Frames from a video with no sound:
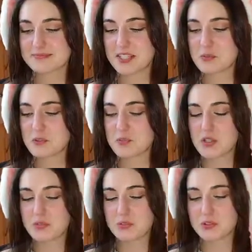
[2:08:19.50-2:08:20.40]
it was
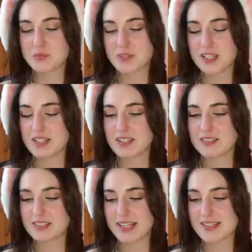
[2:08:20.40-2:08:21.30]
beautiful,
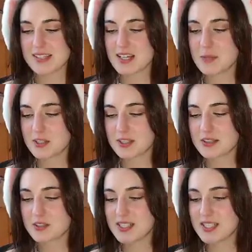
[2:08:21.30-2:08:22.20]
and next time we're
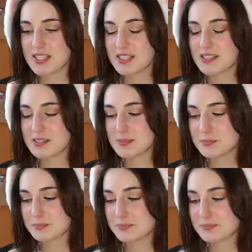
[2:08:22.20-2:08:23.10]
gonna read
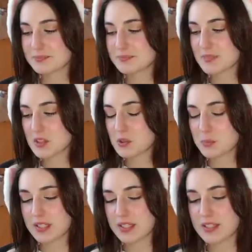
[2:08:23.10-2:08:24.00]
um,
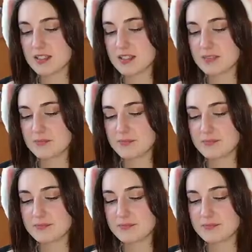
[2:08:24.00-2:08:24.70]
Goodbye Eri."